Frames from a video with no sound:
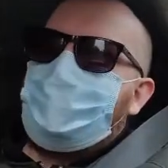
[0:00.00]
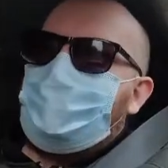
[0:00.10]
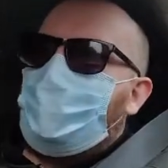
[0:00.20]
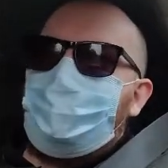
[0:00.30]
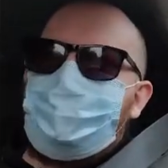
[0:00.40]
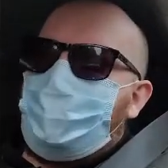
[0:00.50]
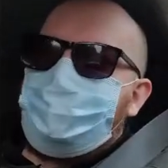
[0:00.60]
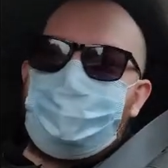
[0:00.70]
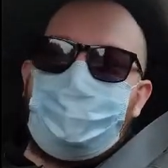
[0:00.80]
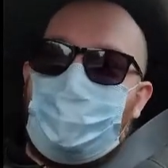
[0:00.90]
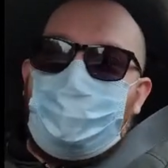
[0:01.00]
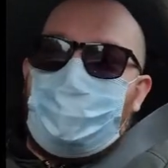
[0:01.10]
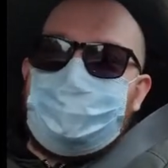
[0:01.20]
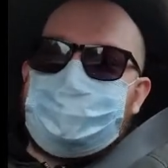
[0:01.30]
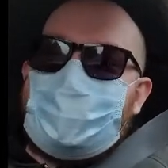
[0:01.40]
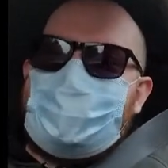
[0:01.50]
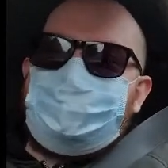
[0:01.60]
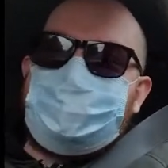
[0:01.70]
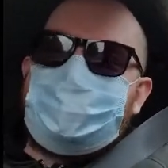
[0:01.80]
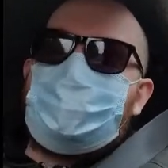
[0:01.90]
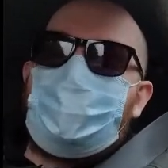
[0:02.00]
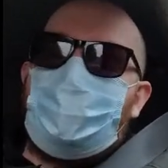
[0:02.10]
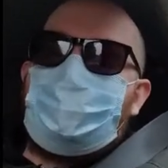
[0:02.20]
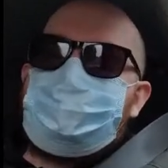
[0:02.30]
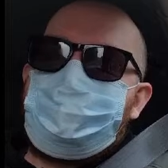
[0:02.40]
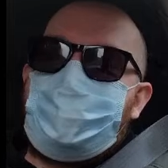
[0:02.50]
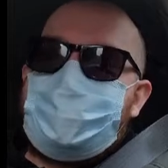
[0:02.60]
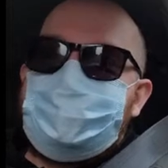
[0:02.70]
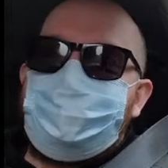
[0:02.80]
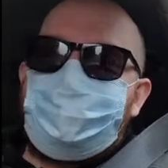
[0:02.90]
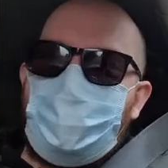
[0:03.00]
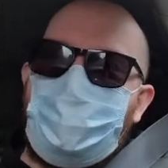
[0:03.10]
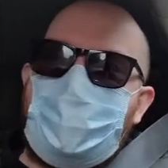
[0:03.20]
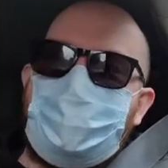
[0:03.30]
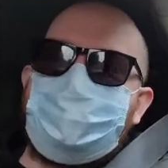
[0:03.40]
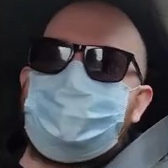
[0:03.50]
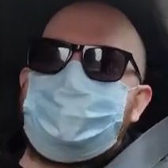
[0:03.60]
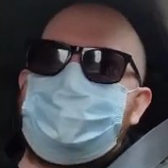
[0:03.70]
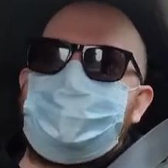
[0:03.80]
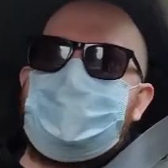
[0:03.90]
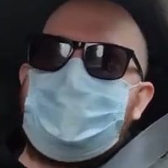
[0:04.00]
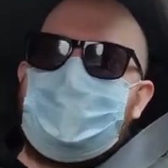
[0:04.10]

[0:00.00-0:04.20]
Not once, and I've still got 94 miles,